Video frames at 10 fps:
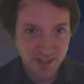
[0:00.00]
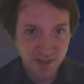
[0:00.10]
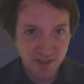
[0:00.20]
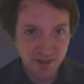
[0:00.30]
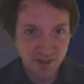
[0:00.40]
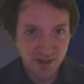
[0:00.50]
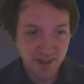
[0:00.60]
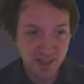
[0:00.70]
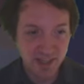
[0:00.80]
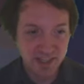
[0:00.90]
Oh,
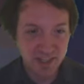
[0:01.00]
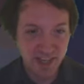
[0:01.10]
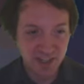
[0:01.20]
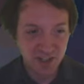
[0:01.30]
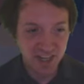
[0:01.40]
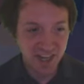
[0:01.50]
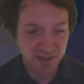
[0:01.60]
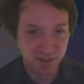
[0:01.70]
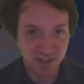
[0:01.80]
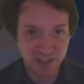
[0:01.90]
he actually has
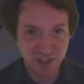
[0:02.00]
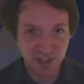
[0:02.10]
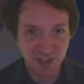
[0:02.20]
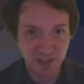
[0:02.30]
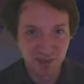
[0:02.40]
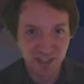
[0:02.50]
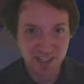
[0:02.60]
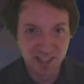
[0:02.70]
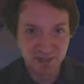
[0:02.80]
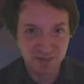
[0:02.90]
a relationship and I
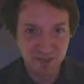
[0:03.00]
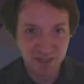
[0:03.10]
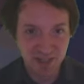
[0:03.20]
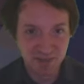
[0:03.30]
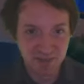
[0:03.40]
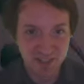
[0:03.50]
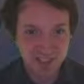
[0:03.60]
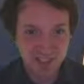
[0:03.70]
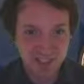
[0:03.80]
can give him gifts.